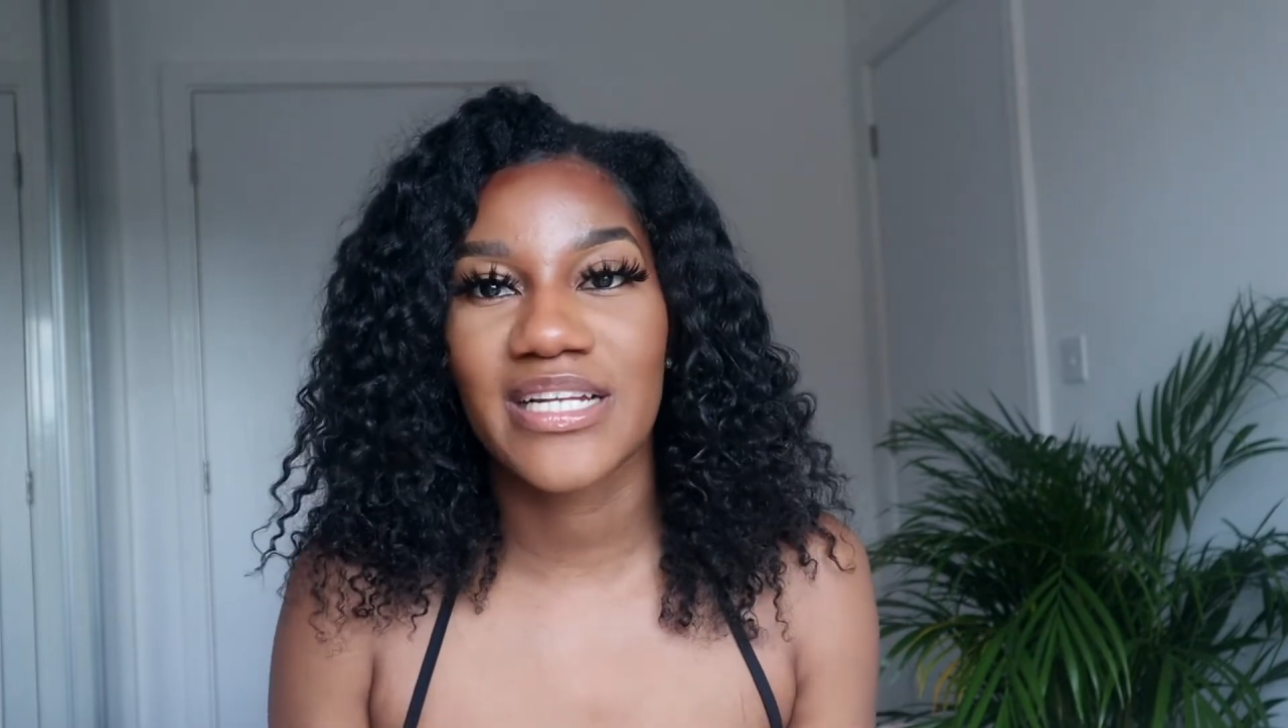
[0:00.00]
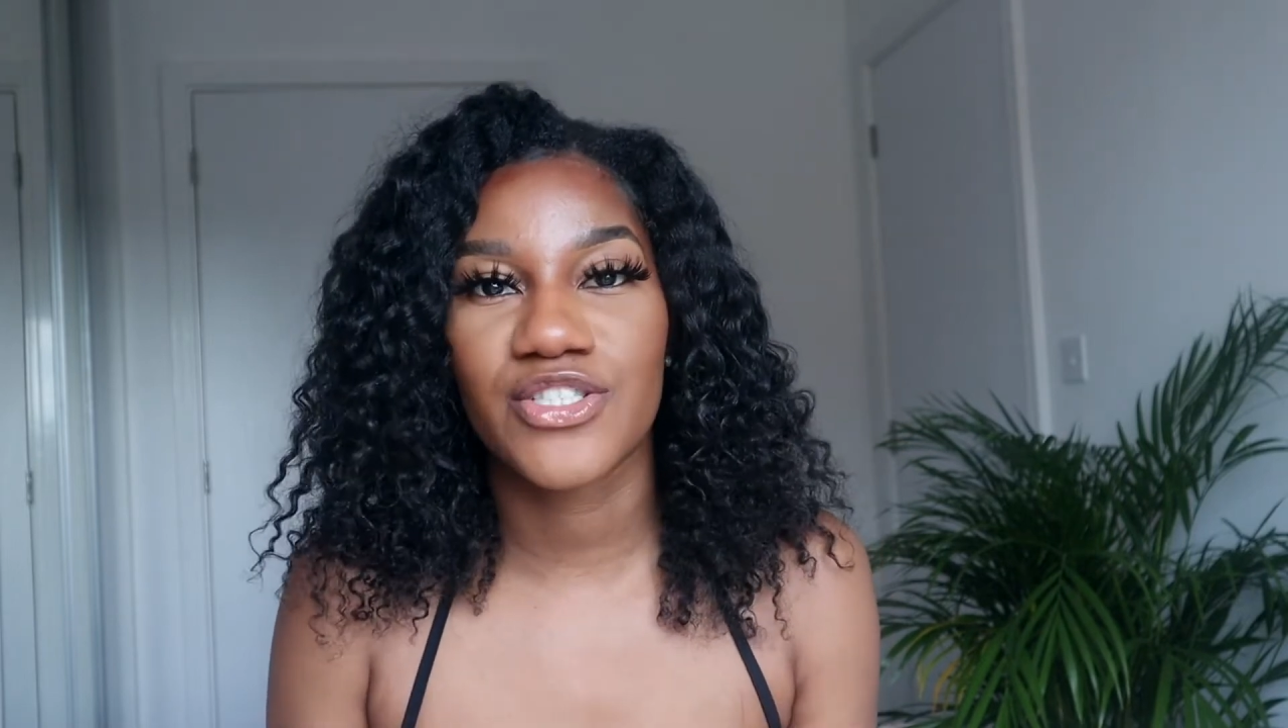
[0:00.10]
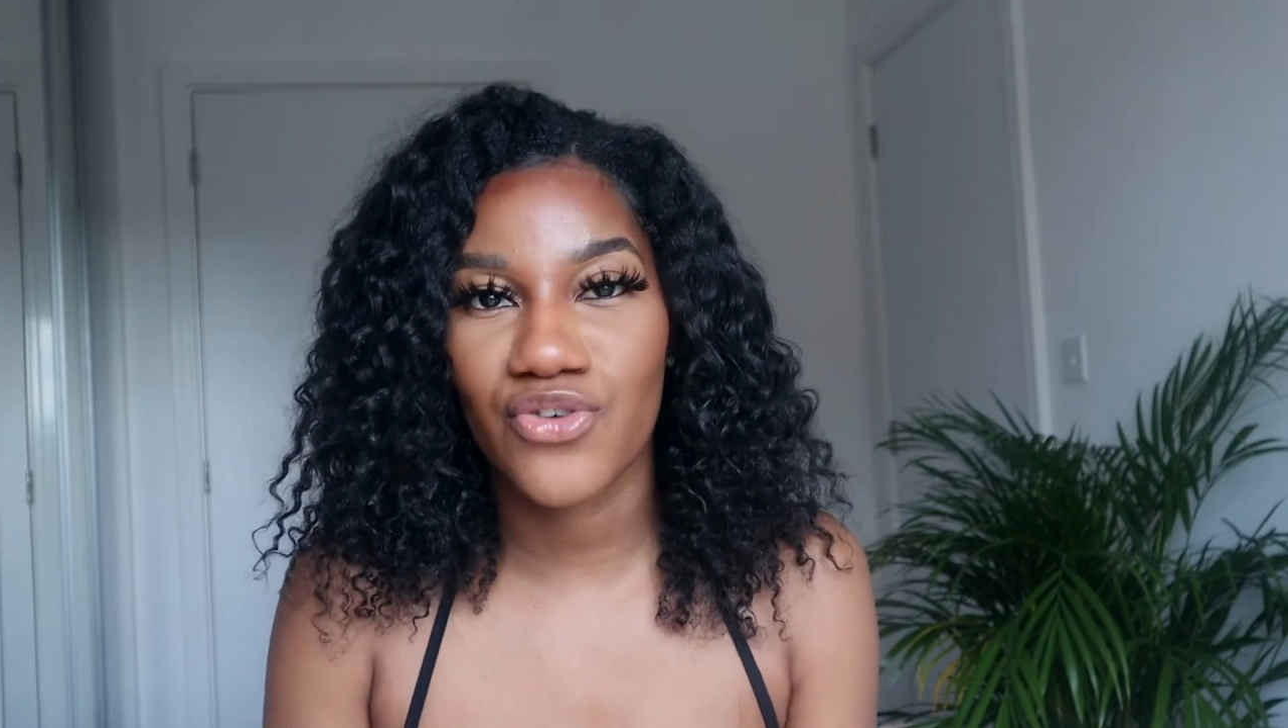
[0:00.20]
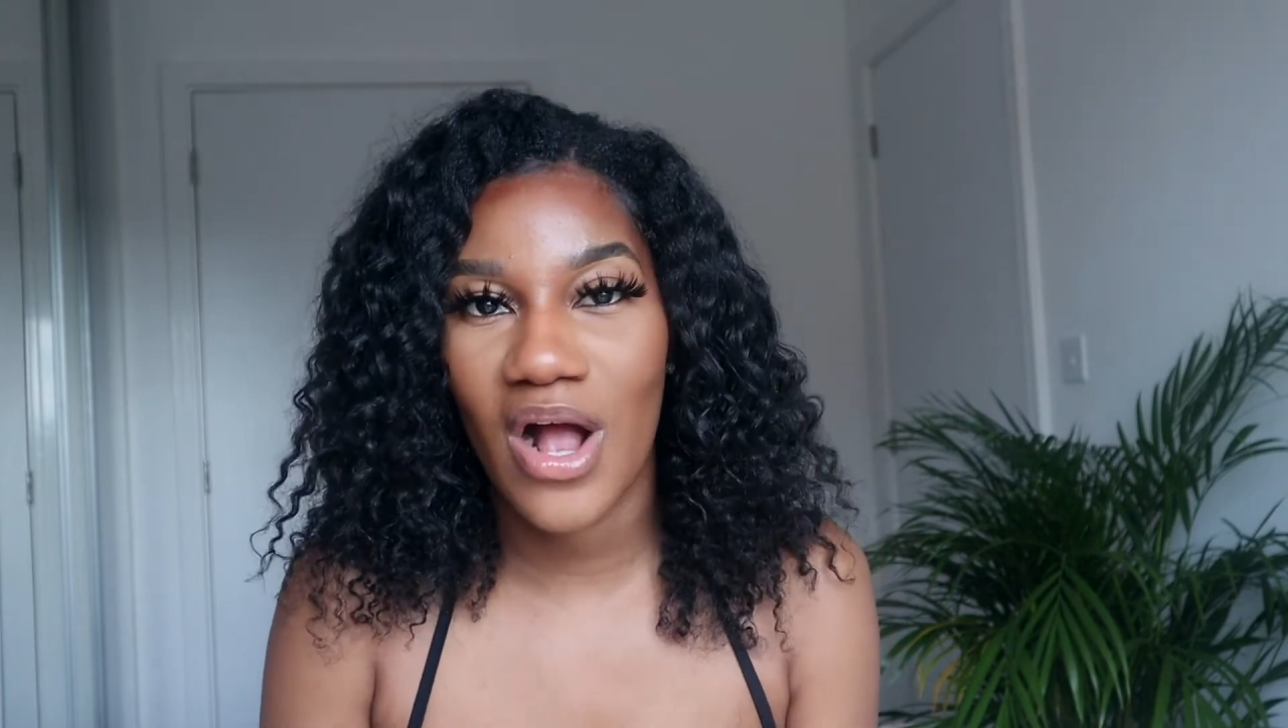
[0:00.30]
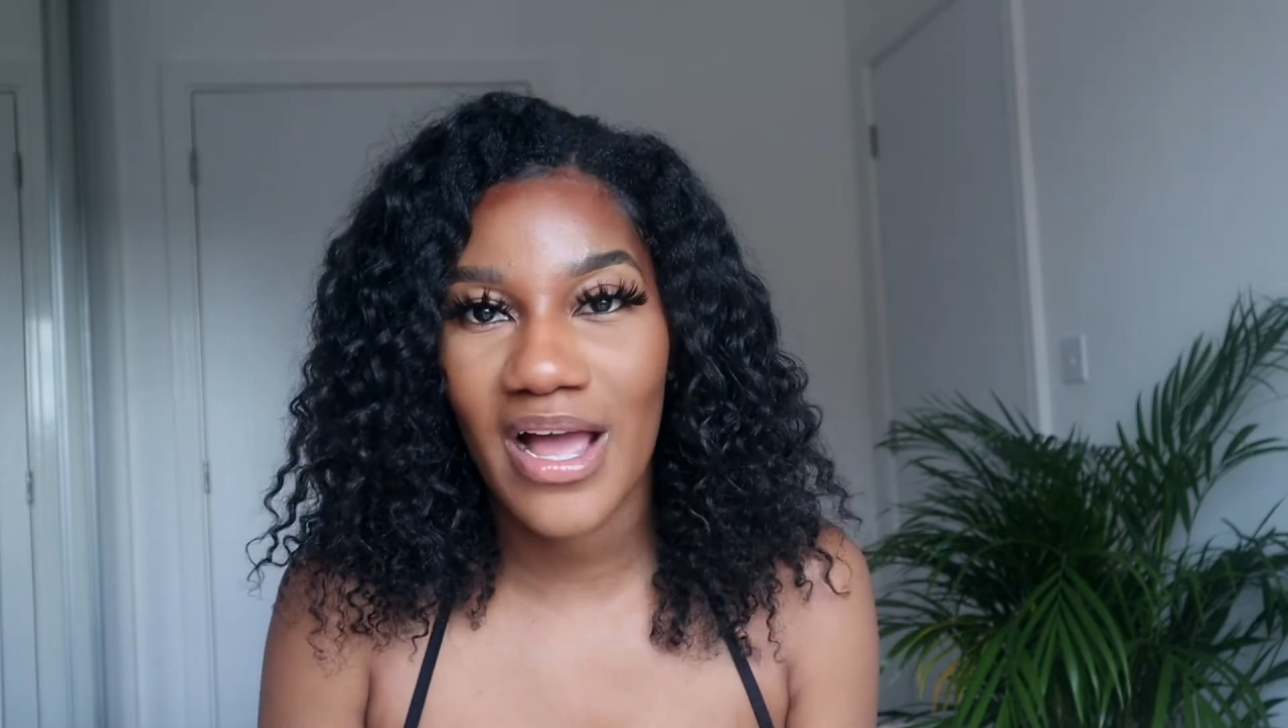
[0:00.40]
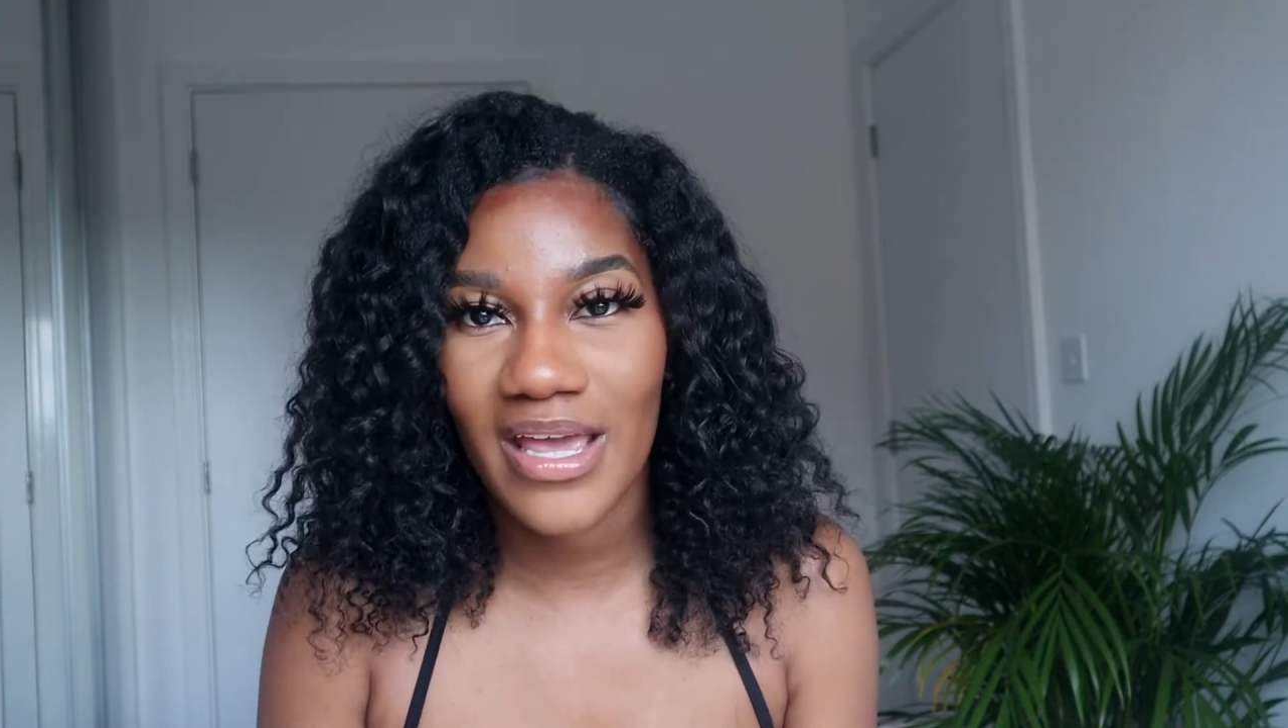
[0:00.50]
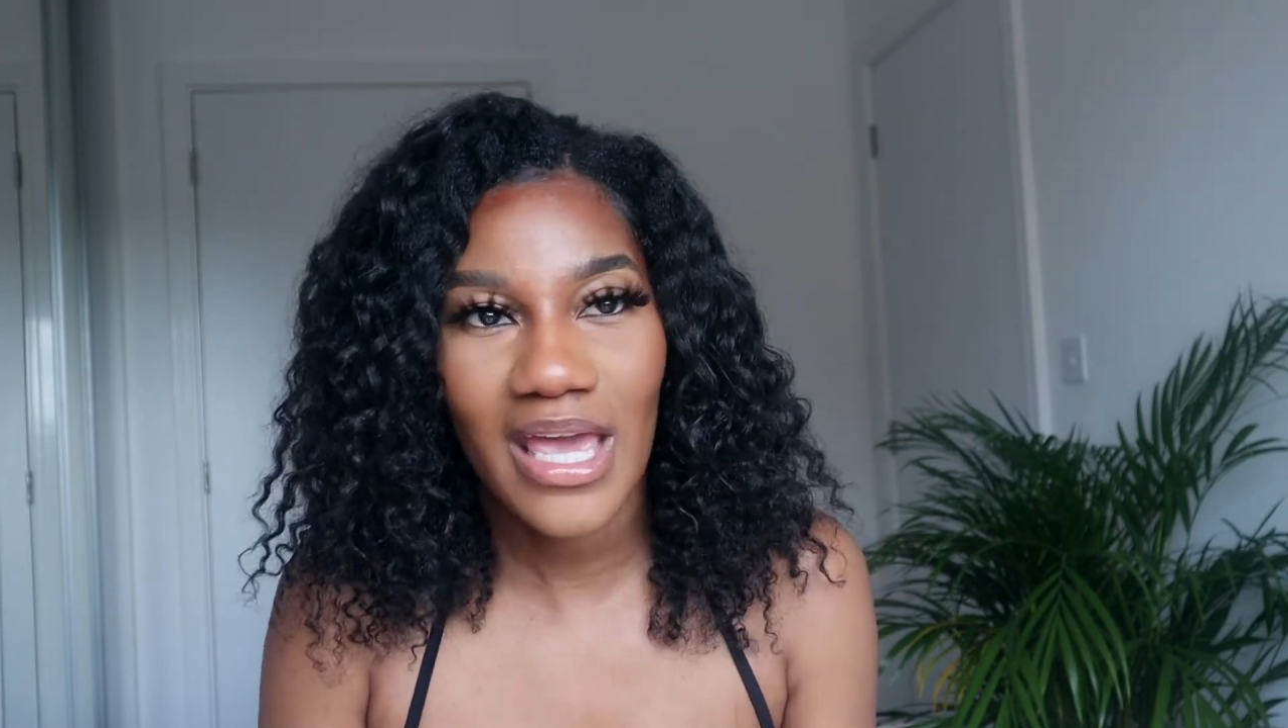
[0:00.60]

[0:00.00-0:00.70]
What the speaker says: it dry,